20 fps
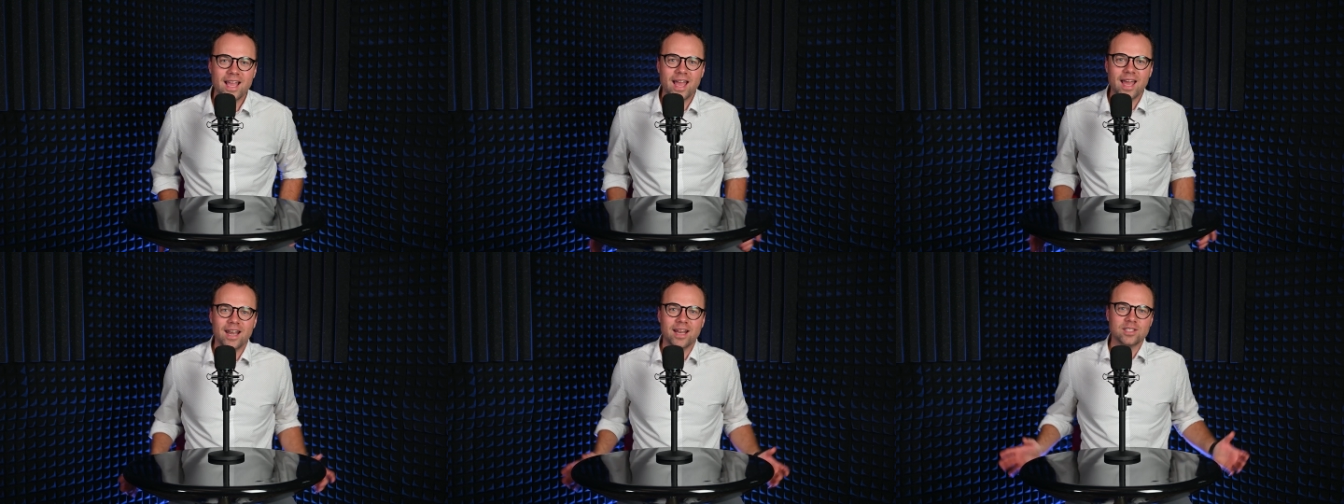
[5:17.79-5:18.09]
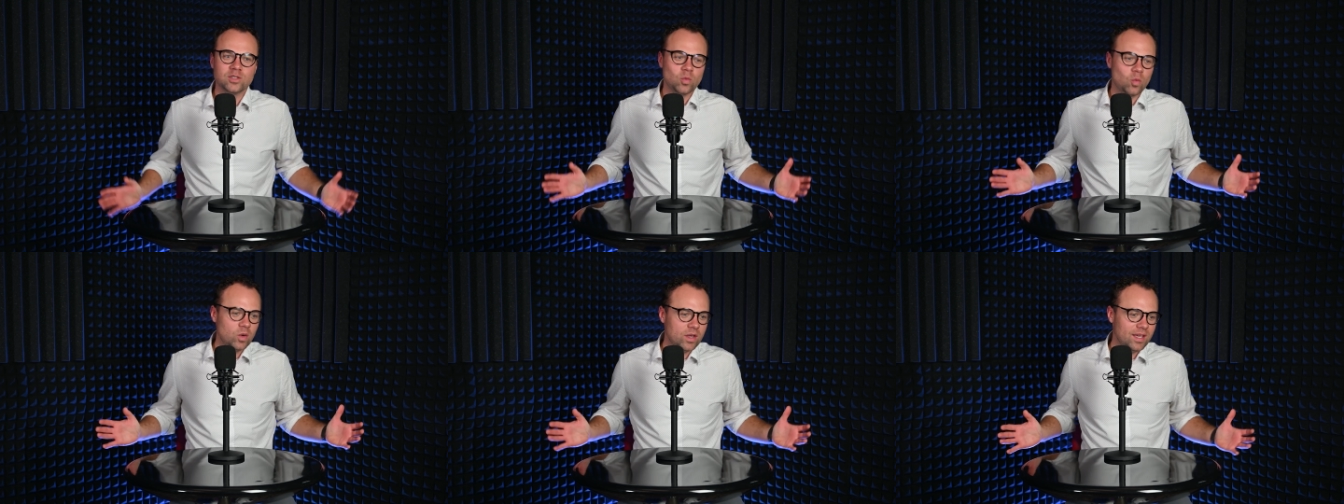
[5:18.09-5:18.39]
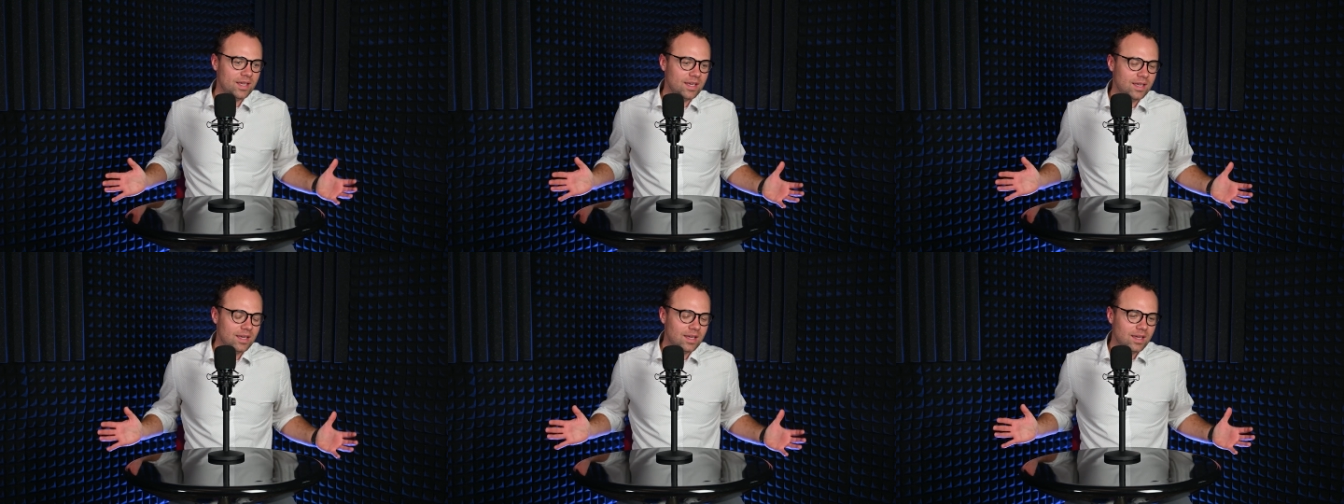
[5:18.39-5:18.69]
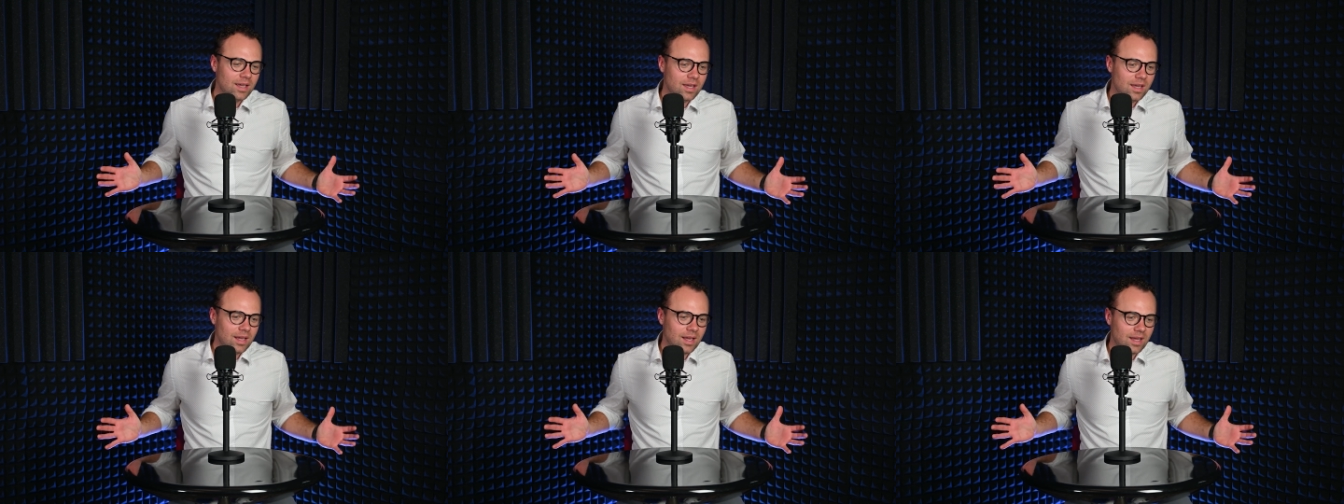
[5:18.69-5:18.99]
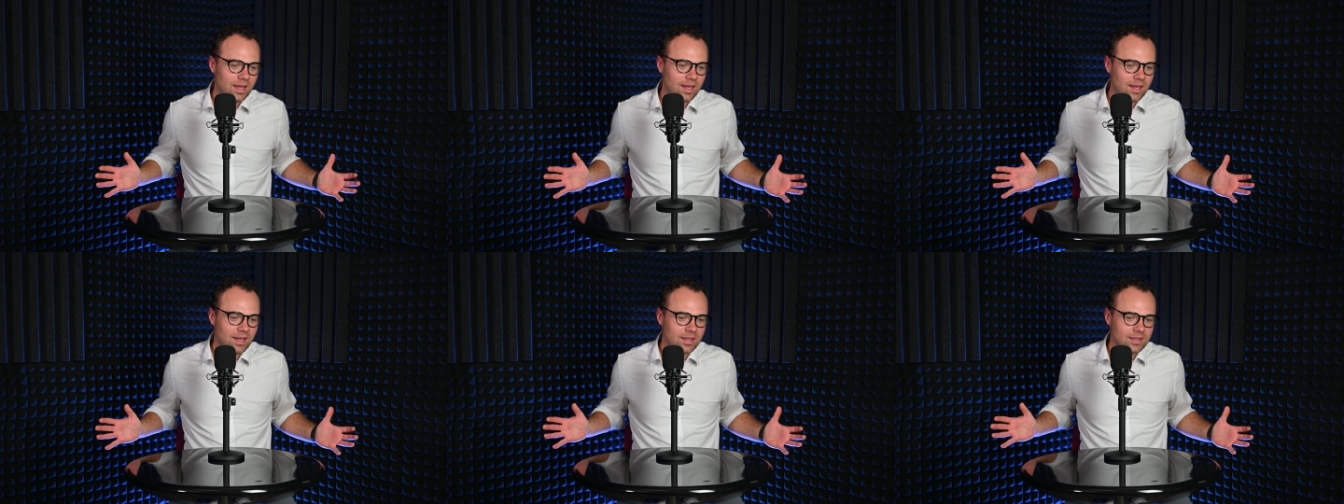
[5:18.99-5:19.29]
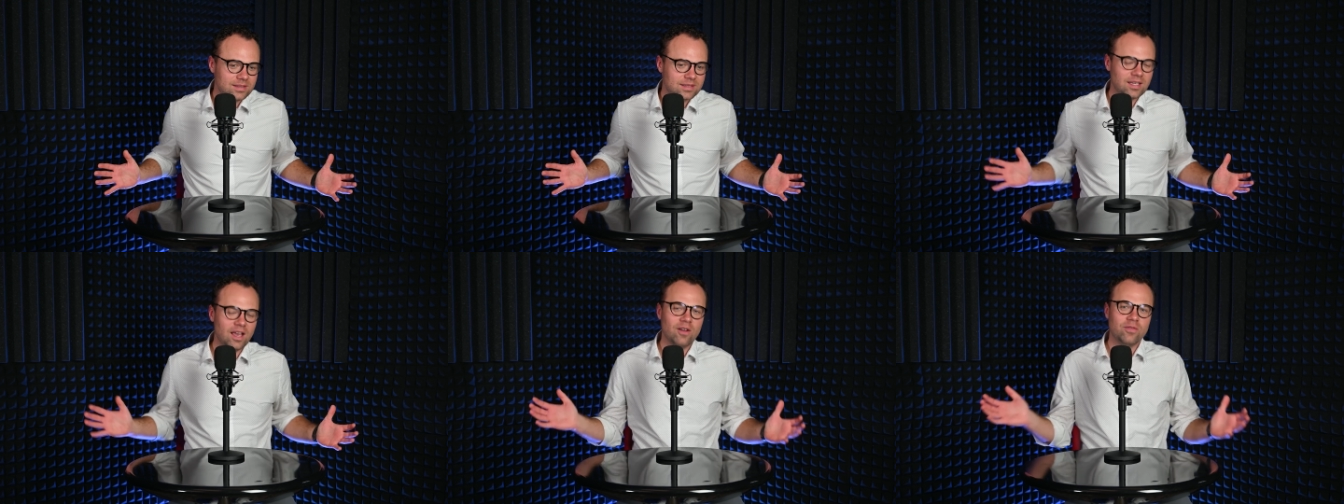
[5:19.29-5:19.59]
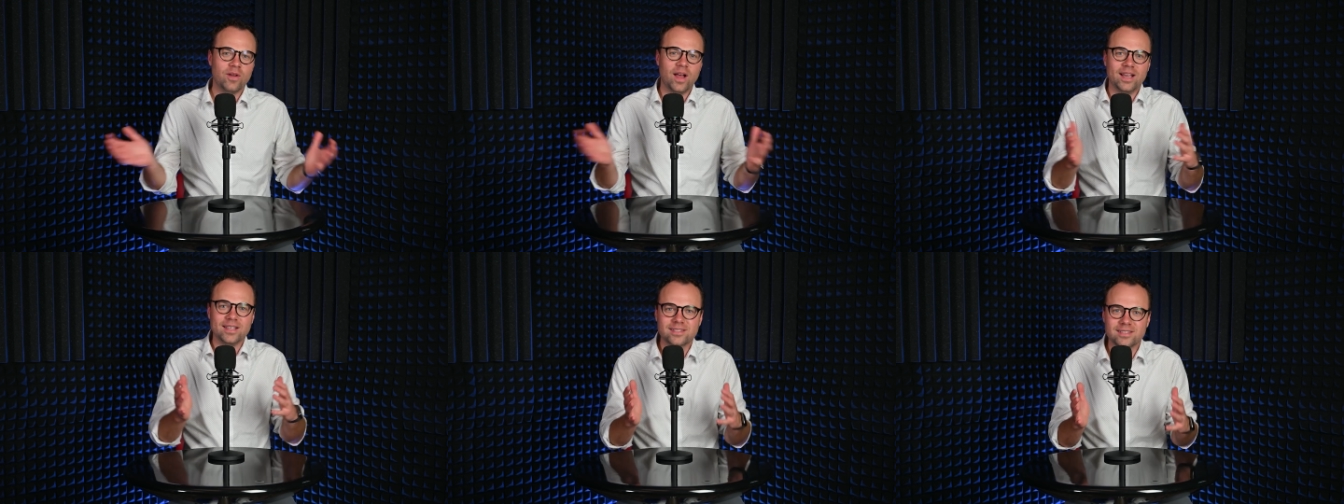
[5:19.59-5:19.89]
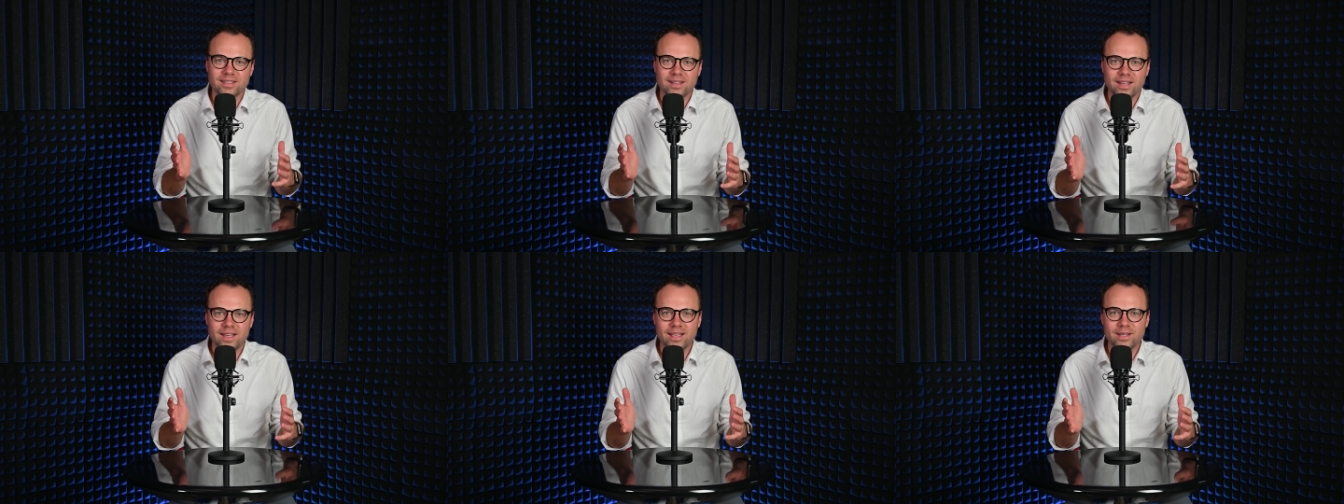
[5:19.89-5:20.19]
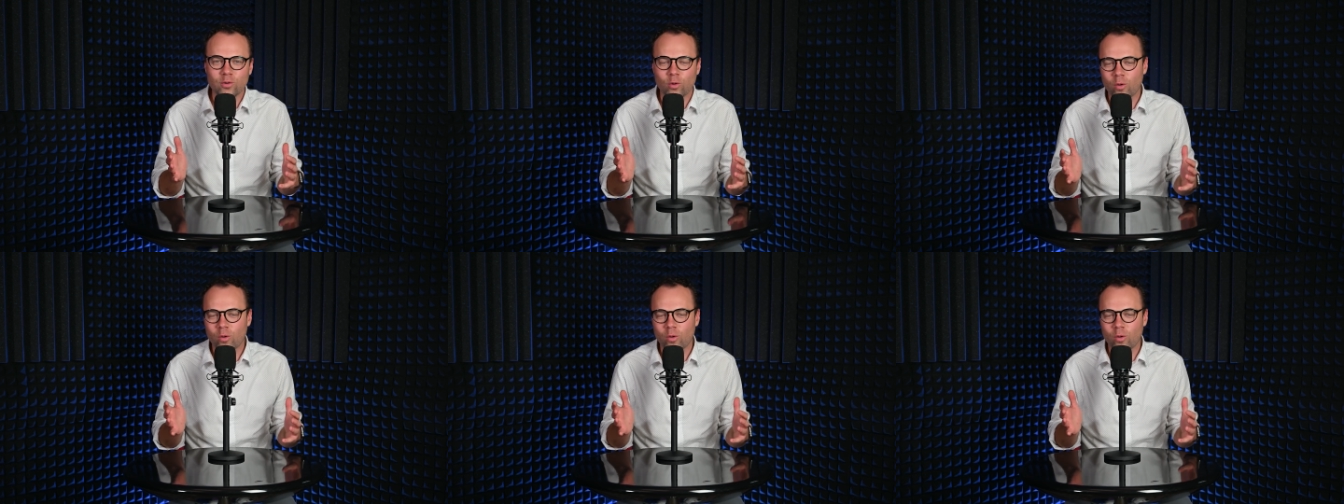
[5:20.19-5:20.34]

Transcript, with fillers: And as we uh, self isolate